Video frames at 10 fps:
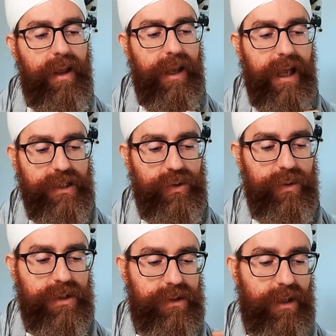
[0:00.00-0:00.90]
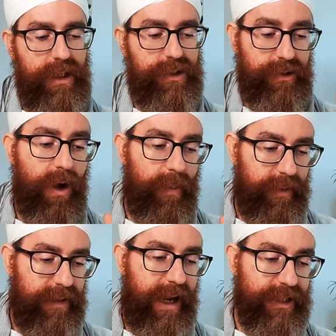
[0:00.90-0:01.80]
It has to
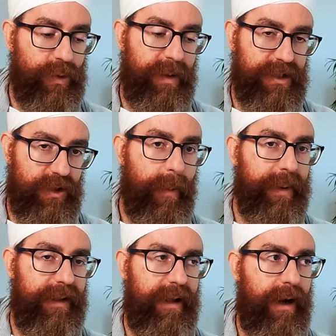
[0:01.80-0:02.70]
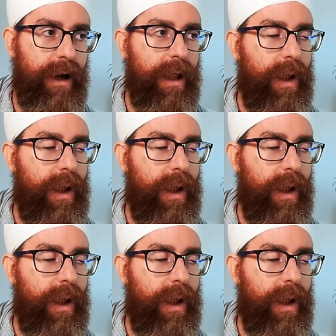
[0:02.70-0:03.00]
stop. There has to be a stopping there,